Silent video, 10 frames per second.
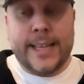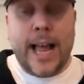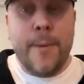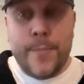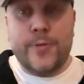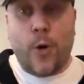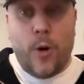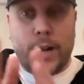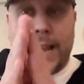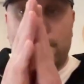can be
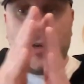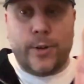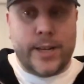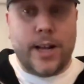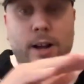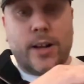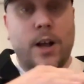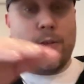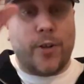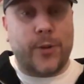wrong. Again, we're looking at a
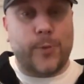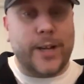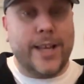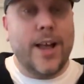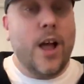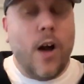curve, aren't we?